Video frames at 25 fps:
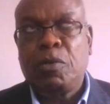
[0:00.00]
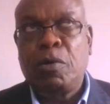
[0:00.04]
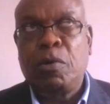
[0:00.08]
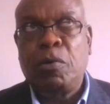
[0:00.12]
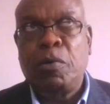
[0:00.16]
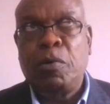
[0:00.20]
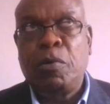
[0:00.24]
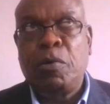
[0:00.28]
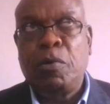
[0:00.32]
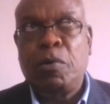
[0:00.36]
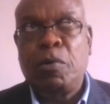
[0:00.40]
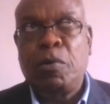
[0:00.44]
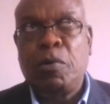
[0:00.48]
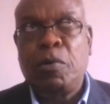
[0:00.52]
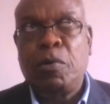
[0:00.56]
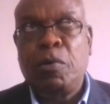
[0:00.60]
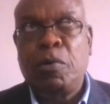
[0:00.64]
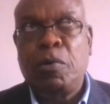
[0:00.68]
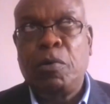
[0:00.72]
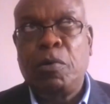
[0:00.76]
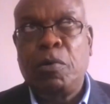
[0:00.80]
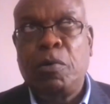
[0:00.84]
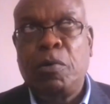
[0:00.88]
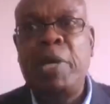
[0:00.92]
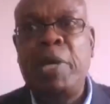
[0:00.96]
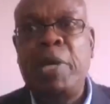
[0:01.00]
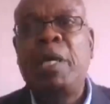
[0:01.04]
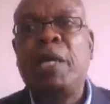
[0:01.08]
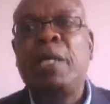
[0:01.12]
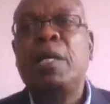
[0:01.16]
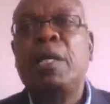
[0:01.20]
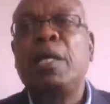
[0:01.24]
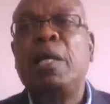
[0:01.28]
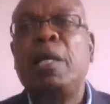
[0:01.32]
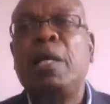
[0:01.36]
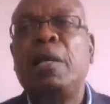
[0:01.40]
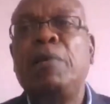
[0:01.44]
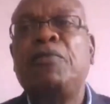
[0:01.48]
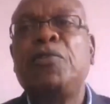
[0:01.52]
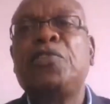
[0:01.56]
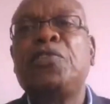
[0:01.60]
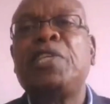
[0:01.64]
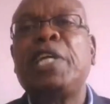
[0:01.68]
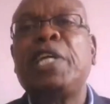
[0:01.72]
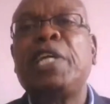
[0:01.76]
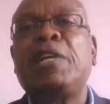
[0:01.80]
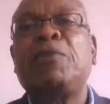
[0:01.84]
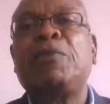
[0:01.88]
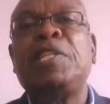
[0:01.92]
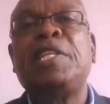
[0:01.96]
which I mean, if
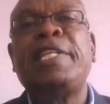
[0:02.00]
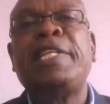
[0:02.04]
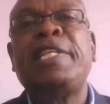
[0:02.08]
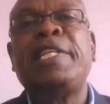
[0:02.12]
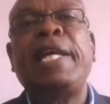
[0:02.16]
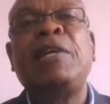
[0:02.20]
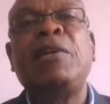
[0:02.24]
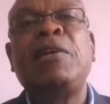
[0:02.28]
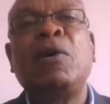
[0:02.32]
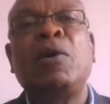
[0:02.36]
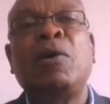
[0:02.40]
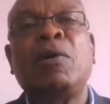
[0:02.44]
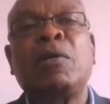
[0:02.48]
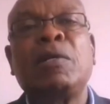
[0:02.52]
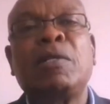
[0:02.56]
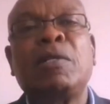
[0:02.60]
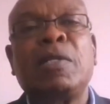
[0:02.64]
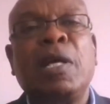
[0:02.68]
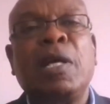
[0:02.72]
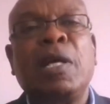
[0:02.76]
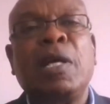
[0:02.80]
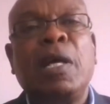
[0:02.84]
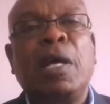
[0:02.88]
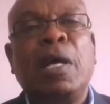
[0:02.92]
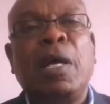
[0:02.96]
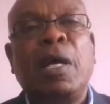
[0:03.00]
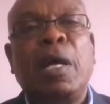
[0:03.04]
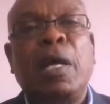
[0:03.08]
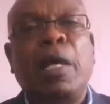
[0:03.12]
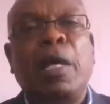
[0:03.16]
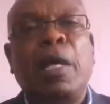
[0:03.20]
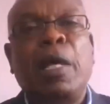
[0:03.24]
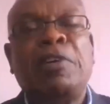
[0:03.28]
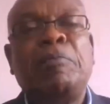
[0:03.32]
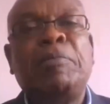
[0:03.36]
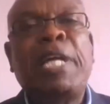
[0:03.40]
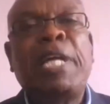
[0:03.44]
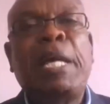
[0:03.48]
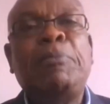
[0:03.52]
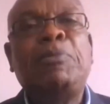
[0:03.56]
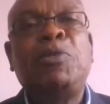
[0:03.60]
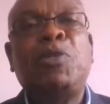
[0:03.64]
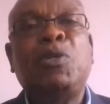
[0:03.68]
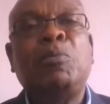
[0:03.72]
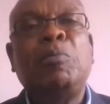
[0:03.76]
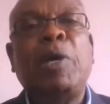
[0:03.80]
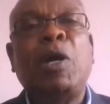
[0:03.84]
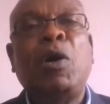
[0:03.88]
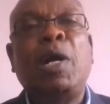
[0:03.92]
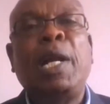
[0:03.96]
you start with 10 dogs,
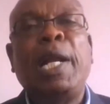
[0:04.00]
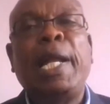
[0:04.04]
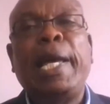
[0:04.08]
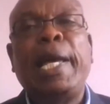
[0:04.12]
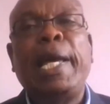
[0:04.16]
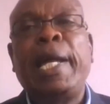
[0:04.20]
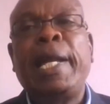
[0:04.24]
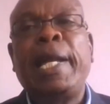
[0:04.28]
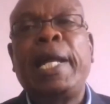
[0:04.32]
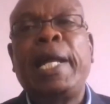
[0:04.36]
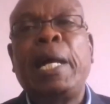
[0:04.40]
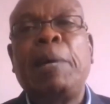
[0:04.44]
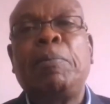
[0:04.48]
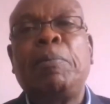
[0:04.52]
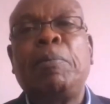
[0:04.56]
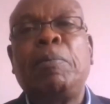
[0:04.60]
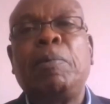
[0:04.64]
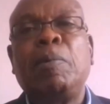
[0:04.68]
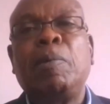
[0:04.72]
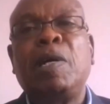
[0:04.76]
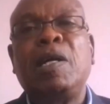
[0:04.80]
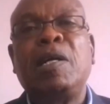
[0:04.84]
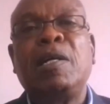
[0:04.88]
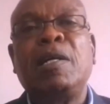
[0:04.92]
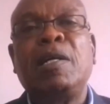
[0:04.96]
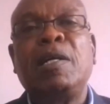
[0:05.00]
sometimes you may only end up